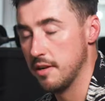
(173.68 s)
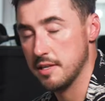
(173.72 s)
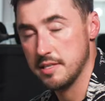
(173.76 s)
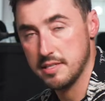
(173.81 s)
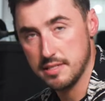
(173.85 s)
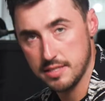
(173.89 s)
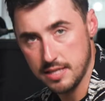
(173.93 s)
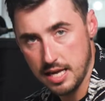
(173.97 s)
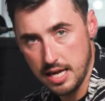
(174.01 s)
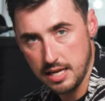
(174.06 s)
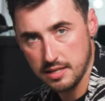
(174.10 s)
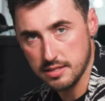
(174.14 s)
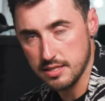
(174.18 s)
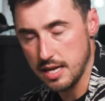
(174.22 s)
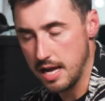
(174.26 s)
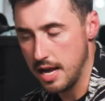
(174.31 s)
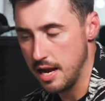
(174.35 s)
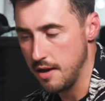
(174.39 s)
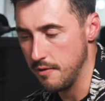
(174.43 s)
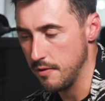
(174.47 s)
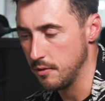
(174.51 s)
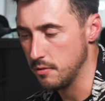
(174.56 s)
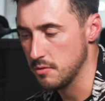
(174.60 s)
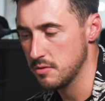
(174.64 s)
6
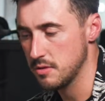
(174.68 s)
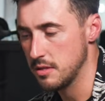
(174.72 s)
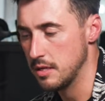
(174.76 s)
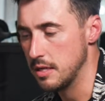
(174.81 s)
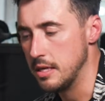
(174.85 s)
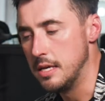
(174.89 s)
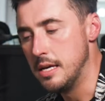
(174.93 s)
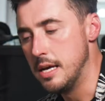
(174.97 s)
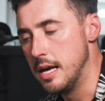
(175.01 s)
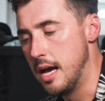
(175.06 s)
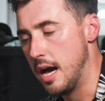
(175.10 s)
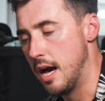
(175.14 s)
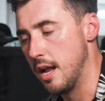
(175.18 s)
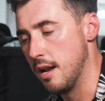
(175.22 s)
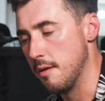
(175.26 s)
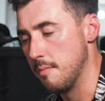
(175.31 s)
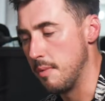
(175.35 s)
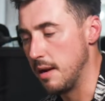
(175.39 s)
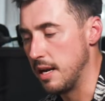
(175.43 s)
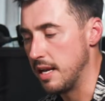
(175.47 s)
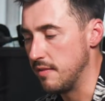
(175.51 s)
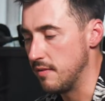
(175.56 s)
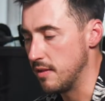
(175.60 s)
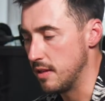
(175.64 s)
aerials, and I
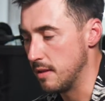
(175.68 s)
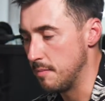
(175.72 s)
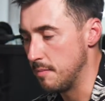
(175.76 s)
believe at the